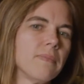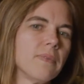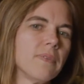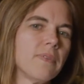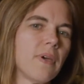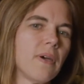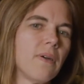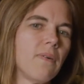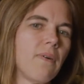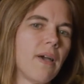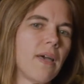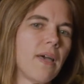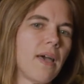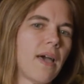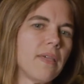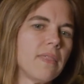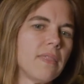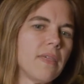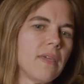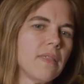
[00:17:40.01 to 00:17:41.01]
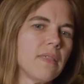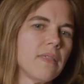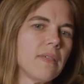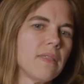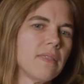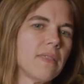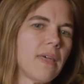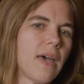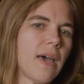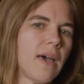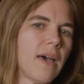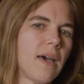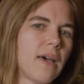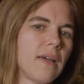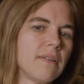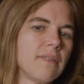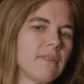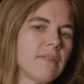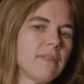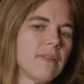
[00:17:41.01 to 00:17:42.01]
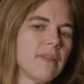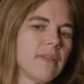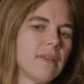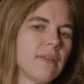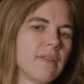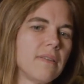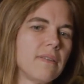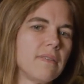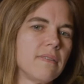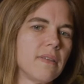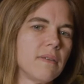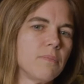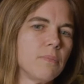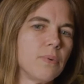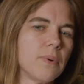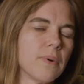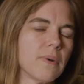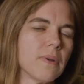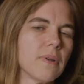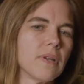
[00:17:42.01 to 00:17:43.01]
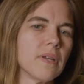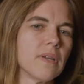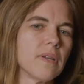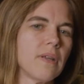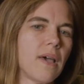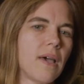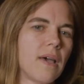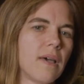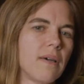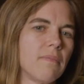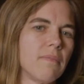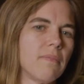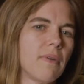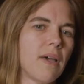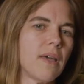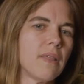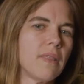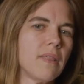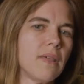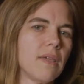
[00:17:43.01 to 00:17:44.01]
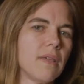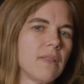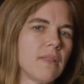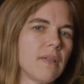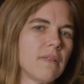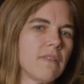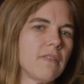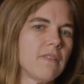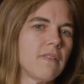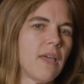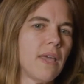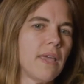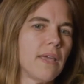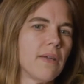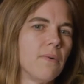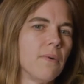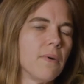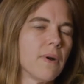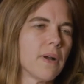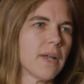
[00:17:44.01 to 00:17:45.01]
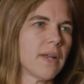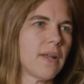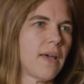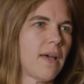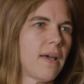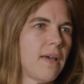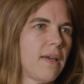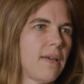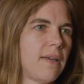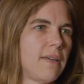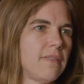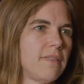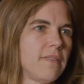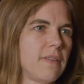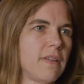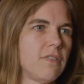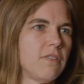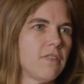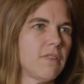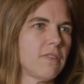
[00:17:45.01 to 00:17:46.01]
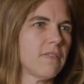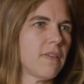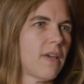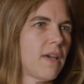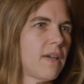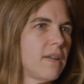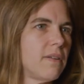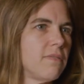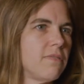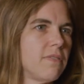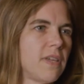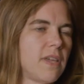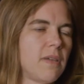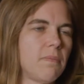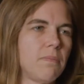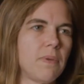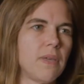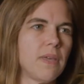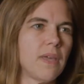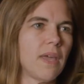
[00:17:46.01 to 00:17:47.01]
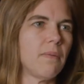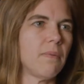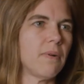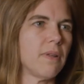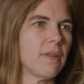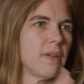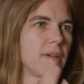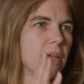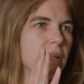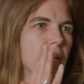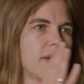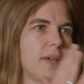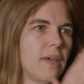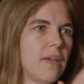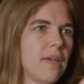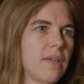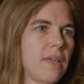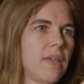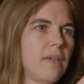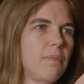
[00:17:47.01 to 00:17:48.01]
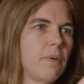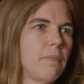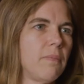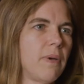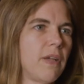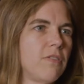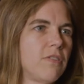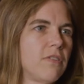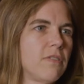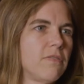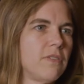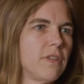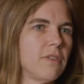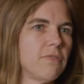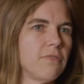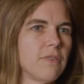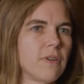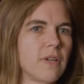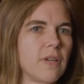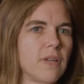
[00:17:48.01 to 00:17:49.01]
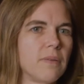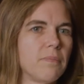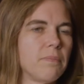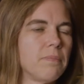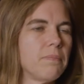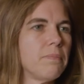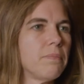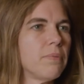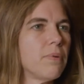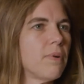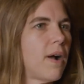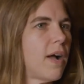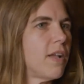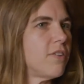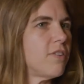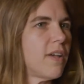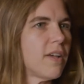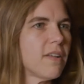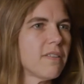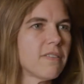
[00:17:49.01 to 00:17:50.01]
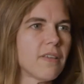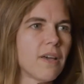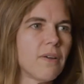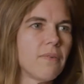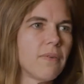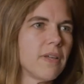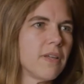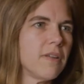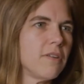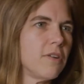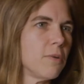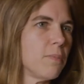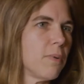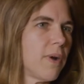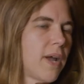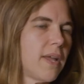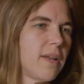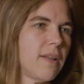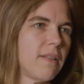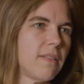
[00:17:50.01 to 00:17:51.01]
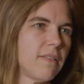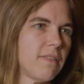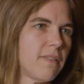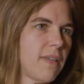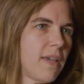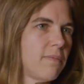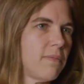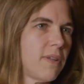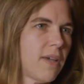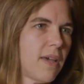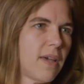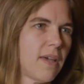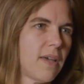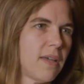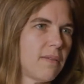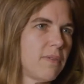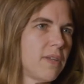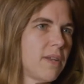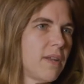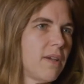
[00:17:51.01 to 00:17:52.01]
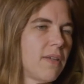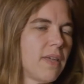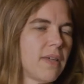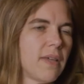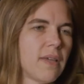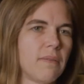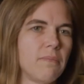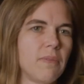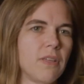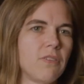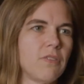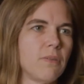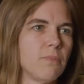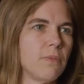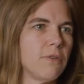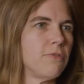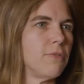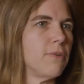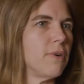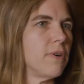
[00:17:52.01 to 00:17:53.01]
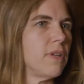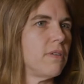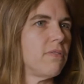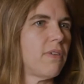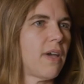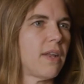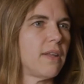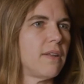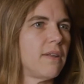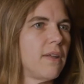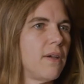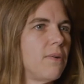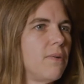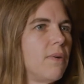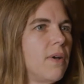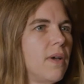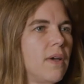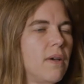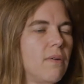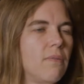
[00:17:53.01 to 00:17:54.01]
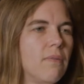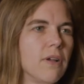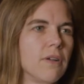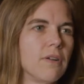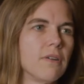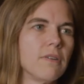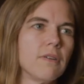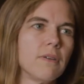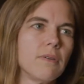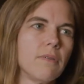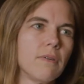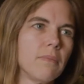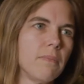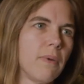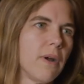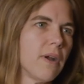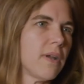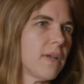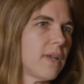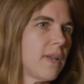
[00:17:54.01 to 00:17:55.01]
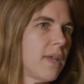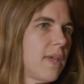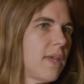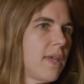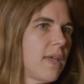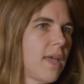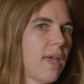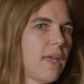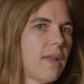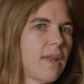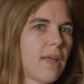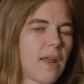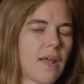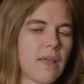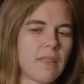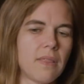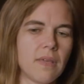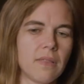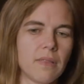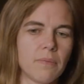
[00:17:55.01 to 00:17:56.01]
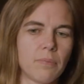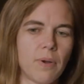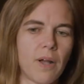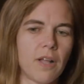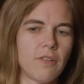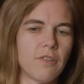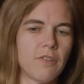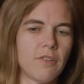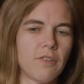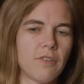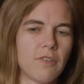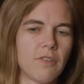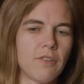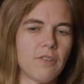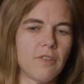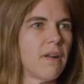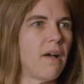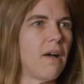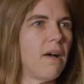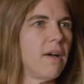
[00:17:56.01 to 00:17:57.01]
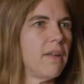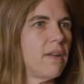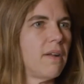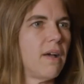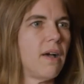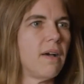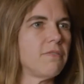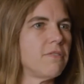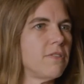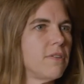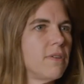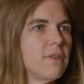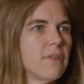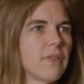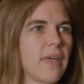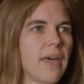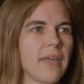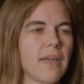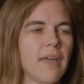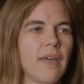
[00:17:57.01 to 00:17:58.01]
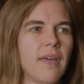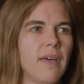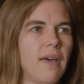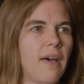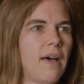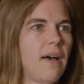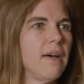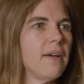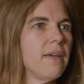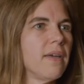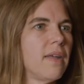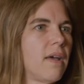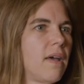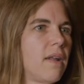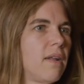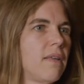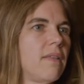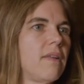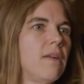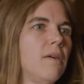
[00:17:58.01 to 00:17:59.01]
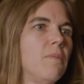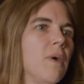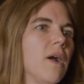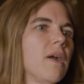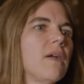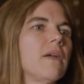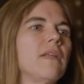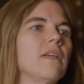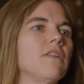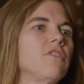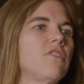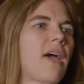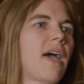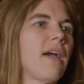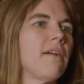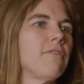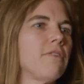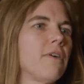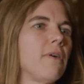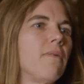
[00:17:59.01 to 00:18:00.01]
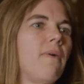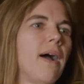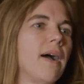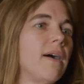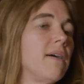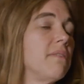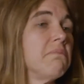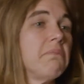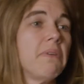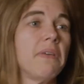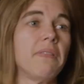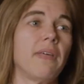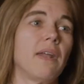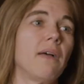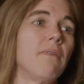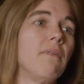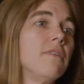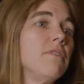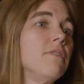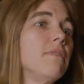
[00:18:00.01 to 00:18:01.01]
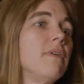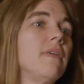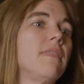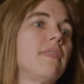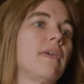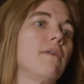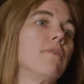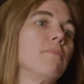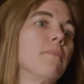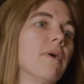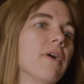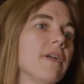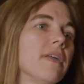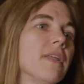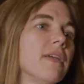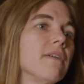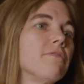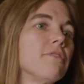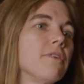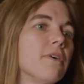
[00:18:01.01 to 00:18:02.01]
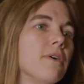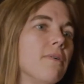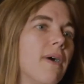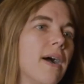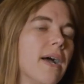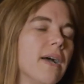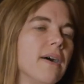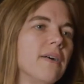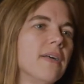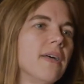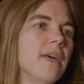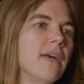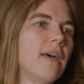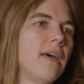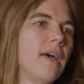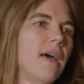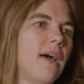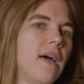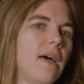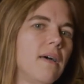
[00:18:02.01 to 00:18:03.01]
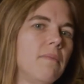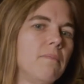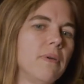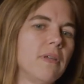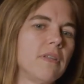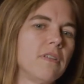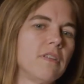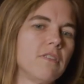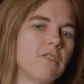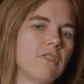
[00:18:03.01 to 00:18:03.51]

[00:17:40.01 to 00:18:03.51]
So I think that is important. I think that staying organized and just kind of being able to keep a bunch of different projects going in your brain at the same time. Like I mentioned before, you've got to know what you're doing with marketing. And I think the projects turn on and off too. Like I'll get on a little marketing jag for a while and then I won't do anything with marketing for a while. But to